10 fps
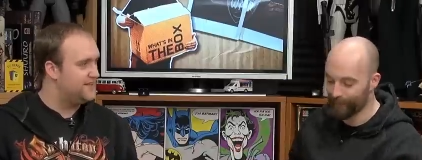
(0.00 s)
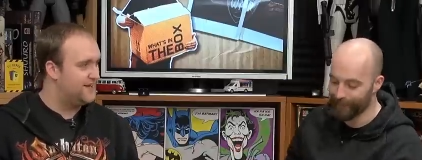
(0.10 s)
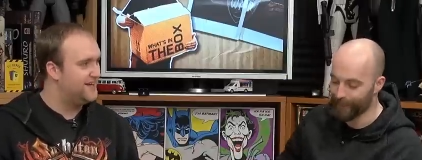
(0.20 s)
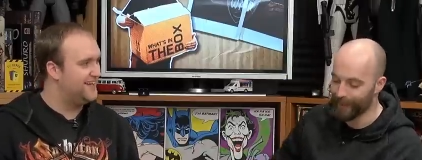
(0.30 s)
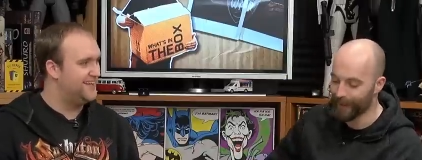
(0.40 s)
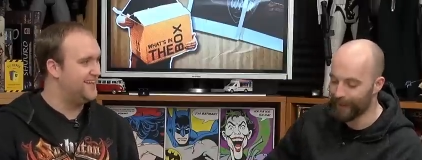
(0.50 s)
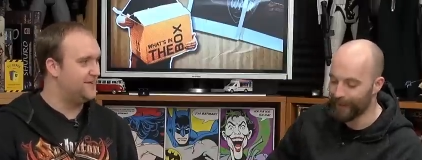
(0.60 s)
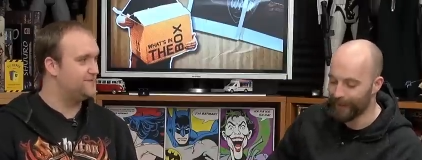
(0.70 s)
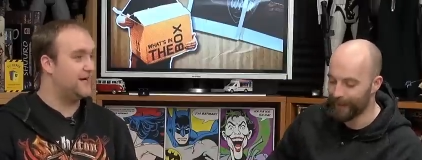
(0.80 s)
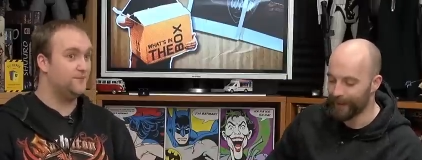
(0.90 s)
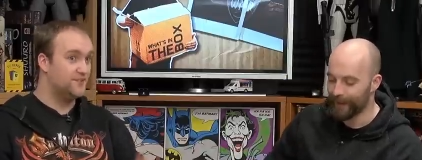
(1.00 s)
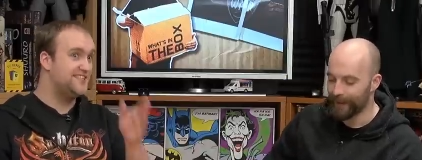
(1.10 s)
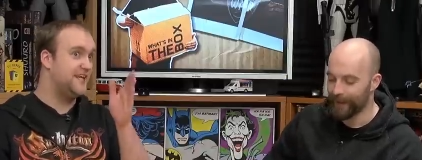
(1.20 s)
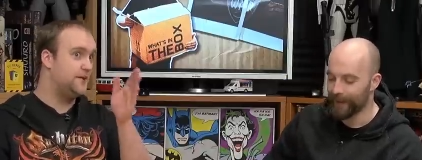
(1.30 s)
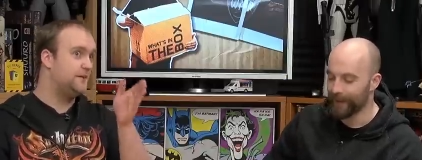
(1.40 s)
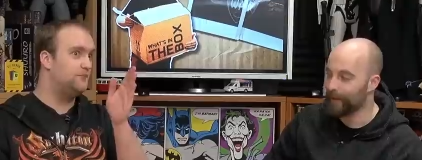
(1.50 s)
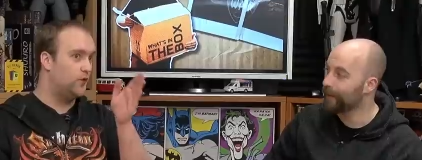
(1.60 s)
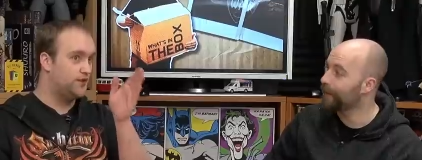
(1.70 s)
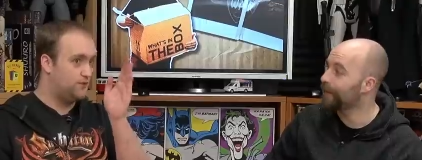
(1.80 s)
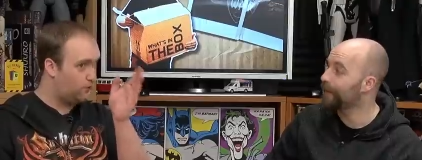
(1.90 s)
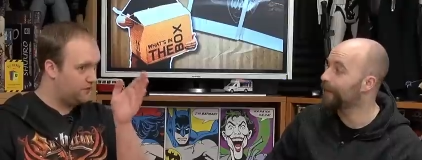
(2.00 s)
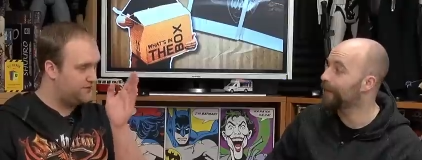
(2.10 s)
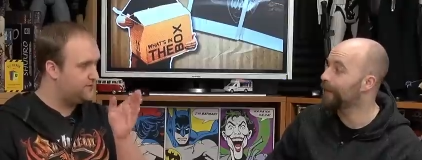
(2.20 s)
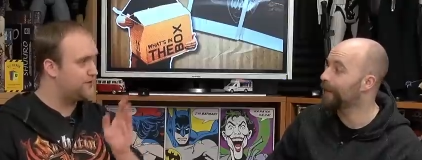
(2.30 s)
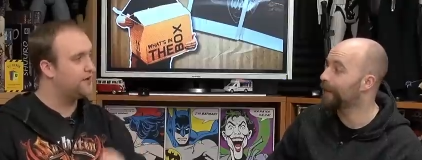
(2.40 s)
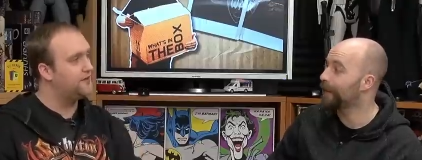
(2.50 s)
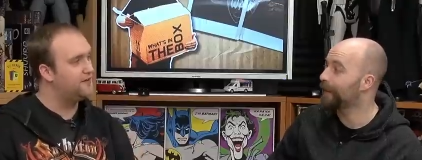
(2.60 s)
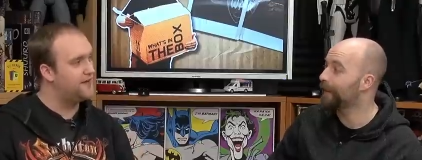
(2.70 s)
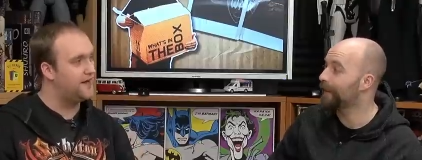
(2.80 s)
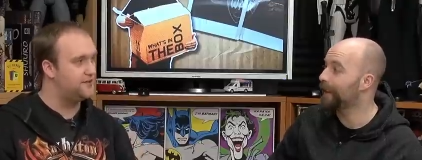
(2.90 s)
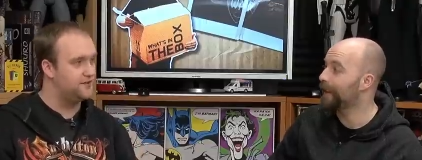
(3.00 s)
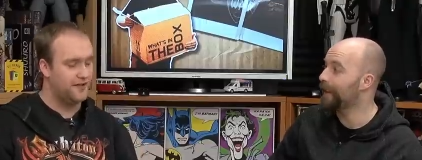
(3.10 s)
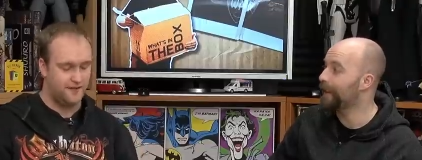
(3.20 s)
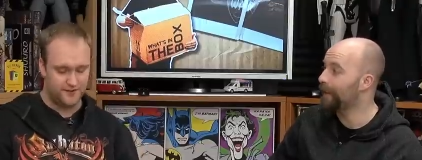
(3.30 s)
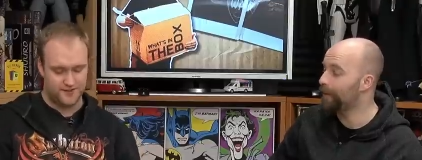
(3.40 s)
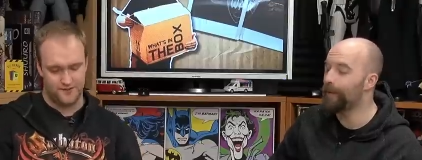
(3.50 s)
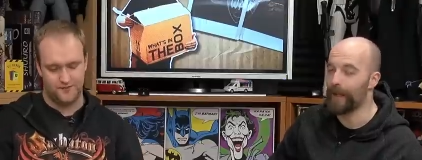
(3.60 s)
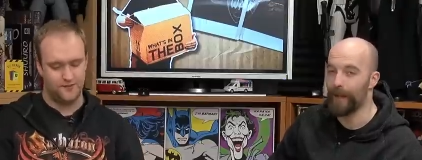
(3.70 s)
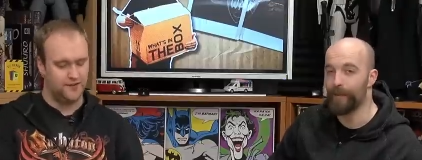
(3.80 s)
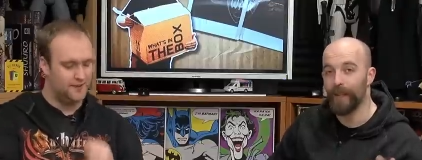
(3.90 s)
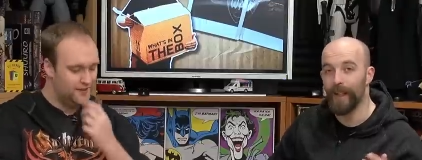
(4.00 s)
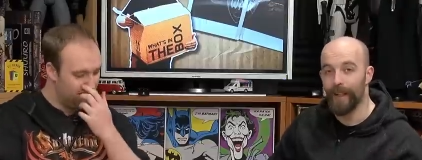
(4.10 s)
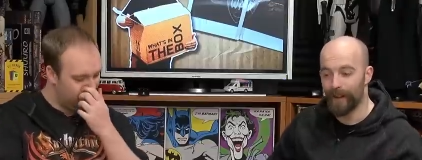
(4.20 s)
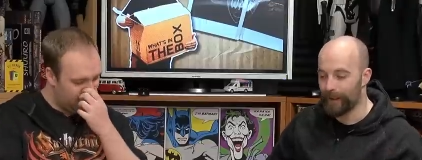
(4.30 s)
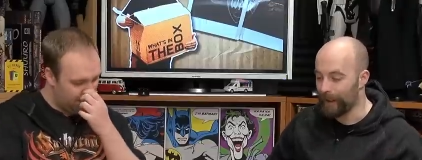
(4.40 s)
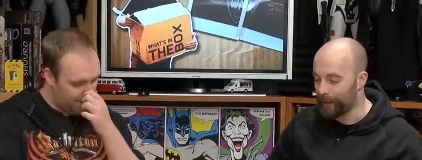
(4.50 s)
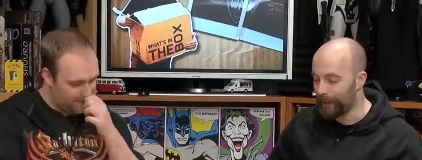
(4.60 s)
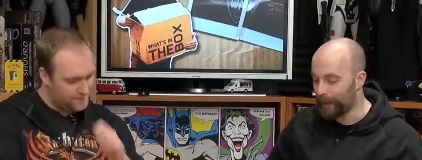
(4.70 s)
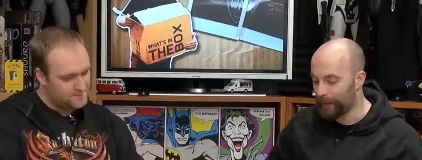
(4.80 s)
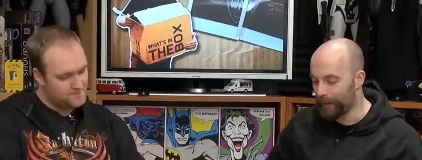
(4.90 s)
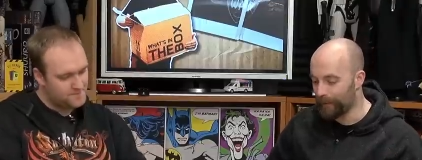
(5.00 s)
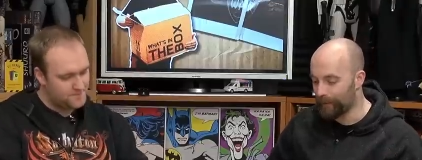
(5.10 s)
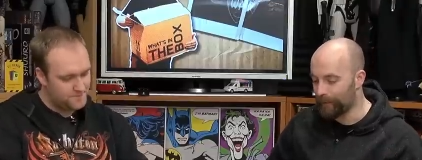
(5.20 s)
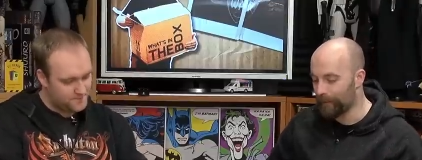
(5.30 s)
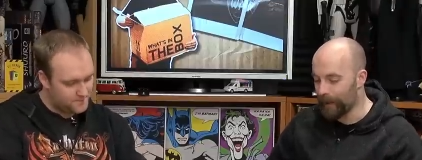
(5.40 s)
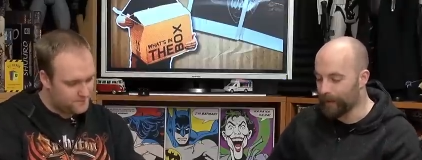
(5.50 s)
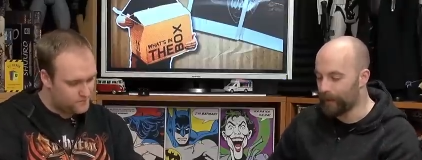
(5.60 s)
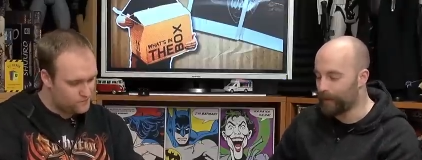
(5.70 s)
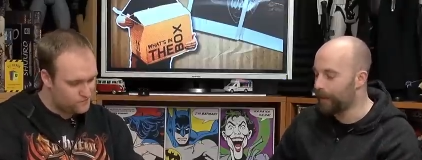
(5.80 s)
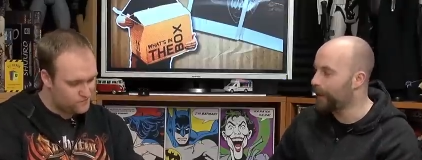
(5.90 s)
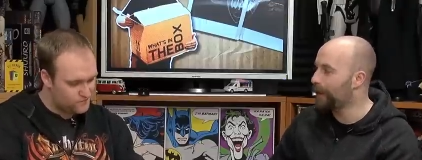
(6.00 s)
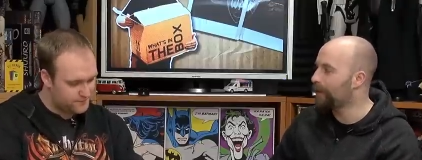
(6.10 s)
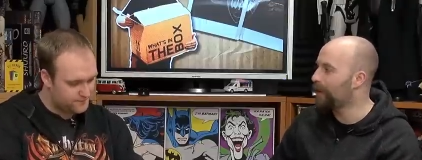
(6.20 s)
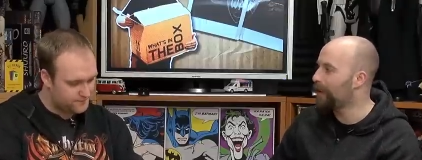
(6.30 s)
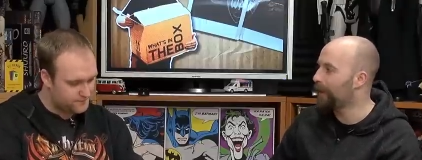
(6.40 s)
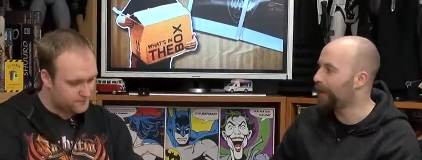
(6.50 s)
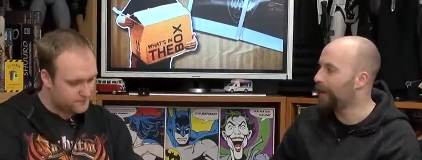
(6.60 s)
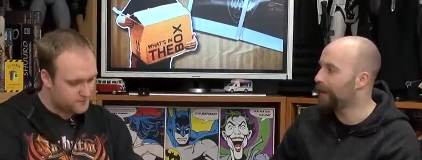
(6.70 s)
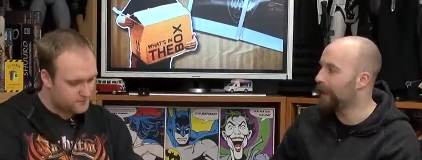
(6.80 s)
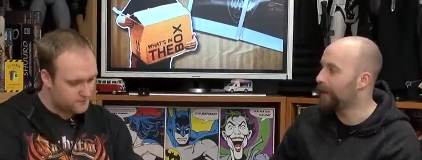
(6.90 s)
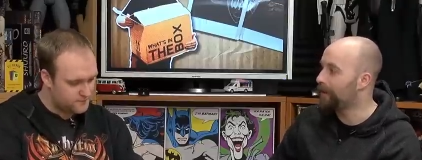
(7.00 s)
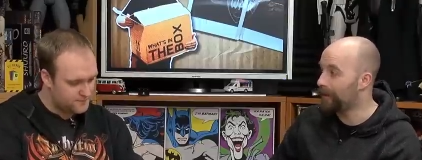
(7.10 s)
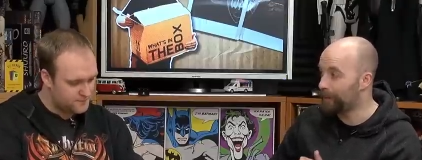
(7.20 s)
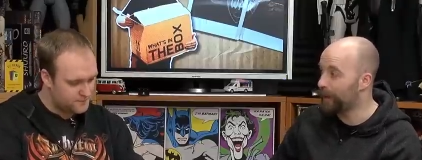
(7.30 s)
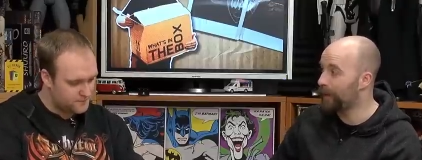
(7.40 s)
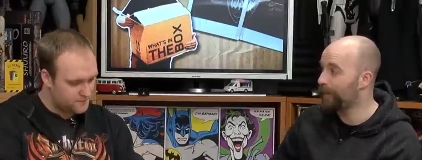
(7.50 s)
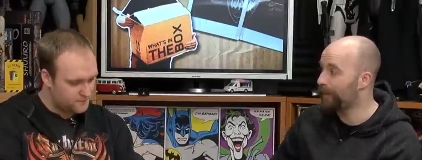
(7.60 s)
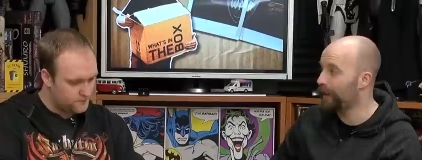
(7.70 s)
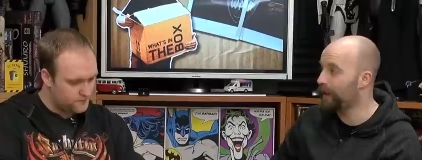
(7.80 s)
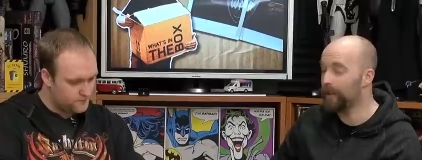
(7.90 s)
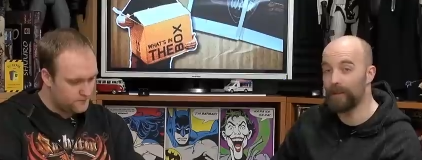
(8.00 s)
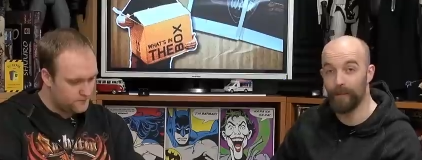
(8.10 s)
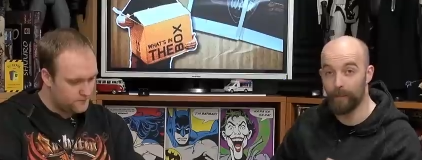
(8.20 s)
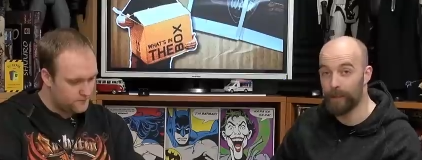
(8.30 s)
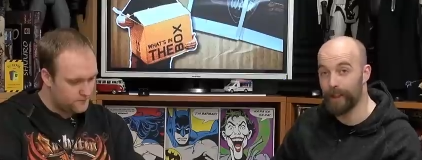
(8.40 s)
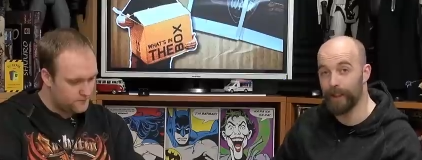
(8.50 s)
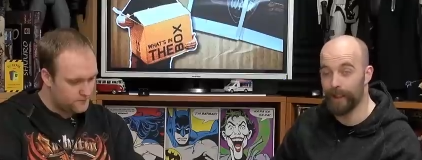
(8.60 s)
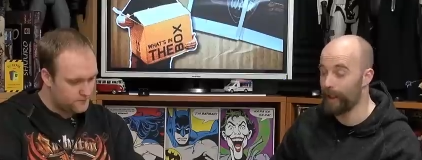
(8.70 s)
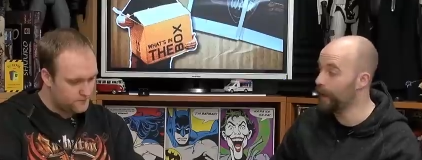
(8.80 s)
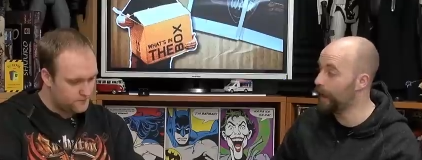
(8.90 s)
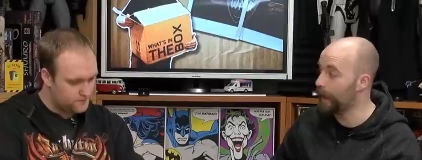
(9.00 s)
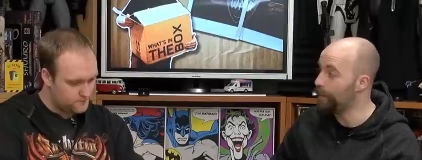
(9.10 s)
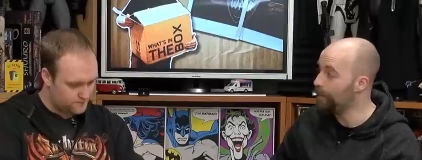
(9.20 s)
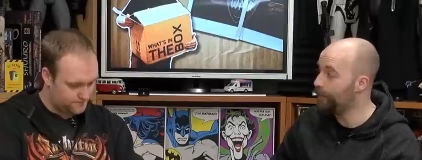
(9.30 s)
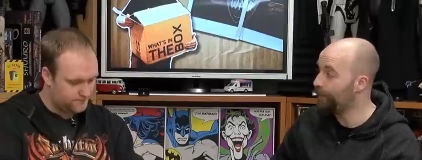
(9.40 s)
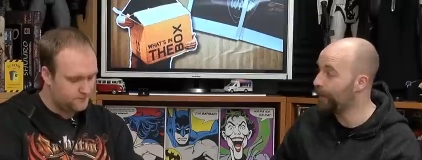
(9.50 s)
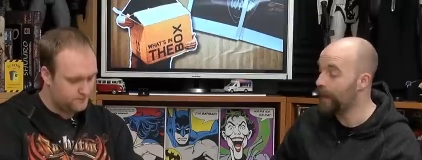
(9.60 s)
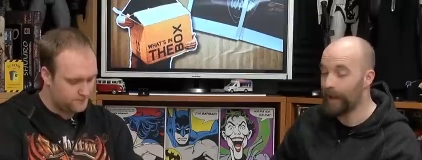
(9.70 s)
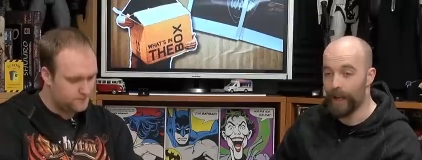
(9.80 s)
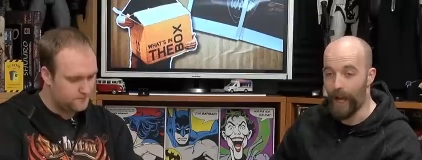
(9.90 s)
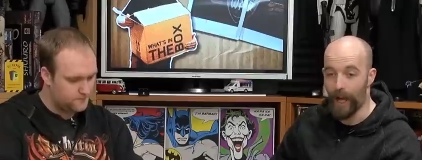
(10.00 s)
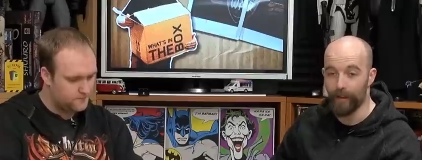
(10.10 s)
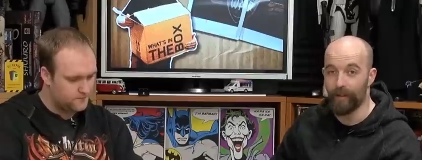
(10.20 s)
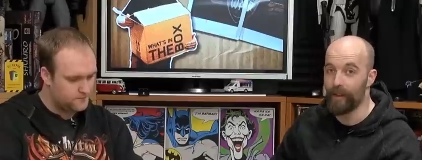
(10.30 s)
Speaker 1: yeah that, that was the aiming point. You point your gun at that and you'll hit it. So. Yeah.
Speaker 2: Right. Well, I think that's all we really have to say about the Hellcat. She's a beautiful vehicle, brilliant in game, mm-hmm. and